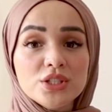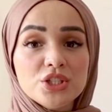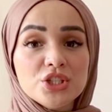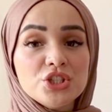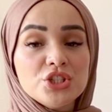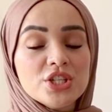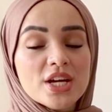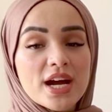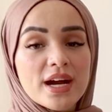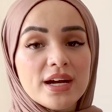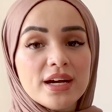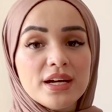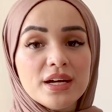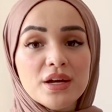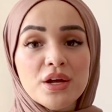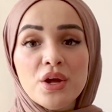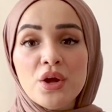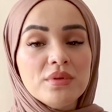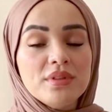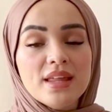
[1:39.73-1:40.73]
to share it
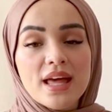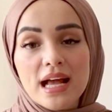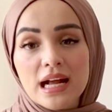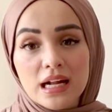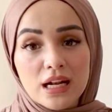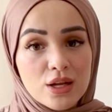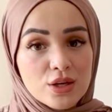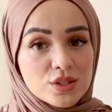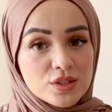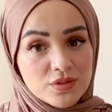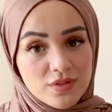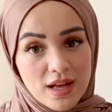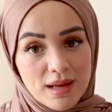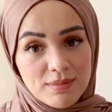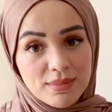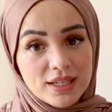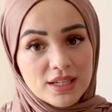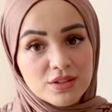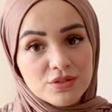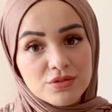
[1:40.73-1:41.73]
with their close
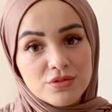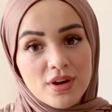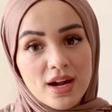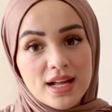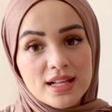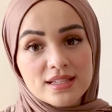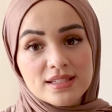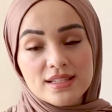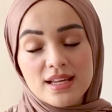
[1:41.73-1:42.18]
family and friends.